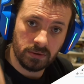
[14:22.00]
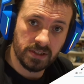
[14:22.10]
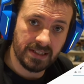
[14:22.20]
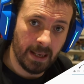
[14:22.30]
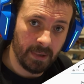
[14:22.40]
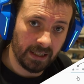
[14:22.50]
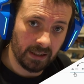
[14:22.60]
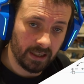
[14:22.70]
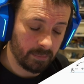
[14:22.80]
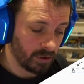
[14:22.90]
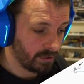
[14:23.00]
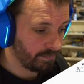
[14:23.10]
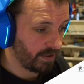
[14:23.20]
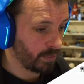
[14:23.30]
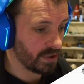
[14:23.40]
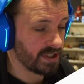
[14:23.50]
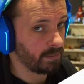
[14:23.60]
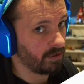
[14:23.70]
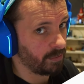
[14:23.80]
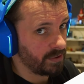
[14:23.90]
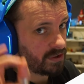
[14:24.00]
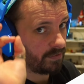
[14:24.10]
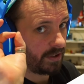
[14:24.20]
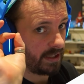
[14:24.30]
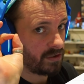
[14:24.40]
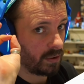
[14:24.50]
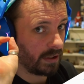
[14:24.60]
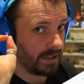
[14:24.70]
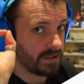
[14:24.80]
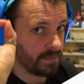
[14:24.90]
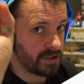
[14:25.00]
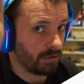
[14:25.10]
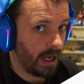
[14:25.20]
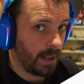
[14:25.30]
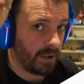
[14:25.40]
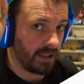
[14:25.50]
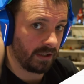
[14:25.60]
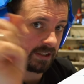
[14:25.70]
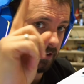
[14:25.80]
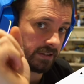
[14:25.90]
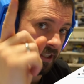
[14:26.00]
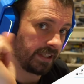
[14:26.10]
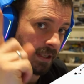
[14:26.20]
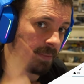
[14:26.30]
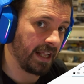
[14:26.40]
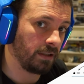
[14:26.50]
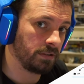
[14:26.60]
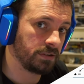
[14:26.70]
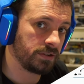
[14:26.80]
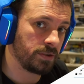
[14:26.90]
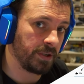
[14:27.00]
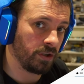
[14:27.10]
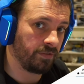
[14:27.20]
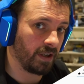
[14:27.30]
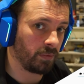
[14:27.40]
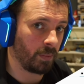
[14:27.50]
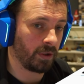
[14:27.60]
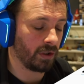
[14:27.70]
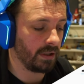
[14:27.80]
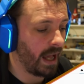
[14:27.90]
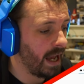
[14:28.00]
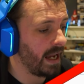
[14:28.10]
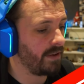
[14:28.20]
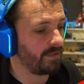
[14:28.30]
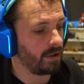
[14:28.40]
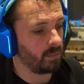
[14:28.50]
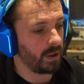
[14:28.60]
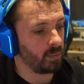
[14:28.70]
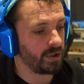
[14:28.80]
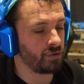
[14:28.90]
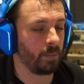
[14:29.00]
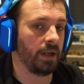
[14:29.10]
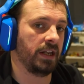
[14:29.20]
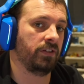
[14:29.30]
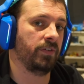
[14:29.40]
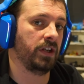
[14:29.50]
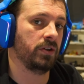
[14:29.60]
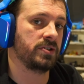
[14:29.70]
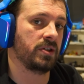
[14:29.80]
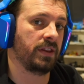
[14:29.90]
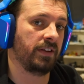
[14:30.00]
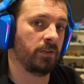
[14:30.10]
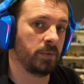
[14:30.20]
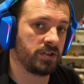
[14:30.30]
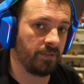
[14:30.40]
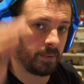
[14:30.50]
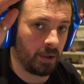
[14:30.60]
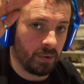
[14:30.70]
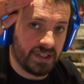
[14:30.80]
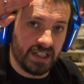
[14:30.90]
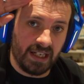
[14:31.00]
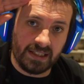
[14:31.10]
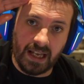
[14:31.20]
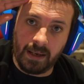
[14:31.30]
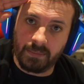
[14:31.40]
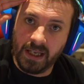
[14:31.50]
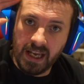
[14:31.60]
zap that like button. If you want to see more from us, don't forget to click subscribe and a little dingly bell to be notified when we go live and when we drop our next videos. So thank you very much, everybody. We'll see you next time.